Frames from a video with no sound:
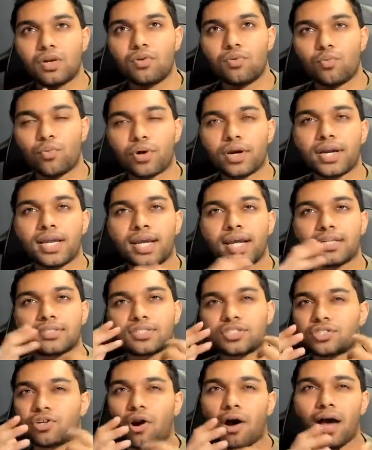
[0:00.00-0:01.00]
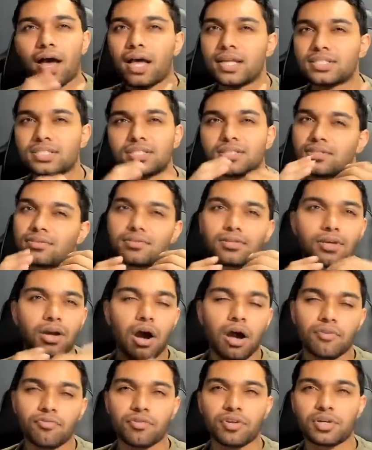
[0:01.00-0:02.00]
we're gonna get Straw Hat's
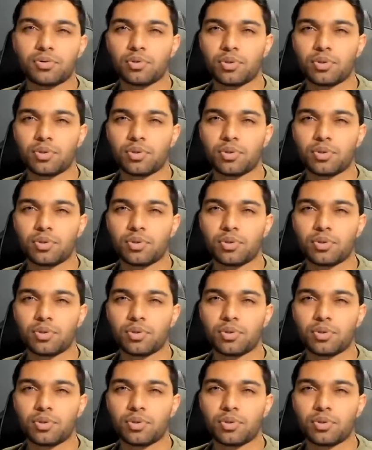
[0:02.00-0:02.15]
conflict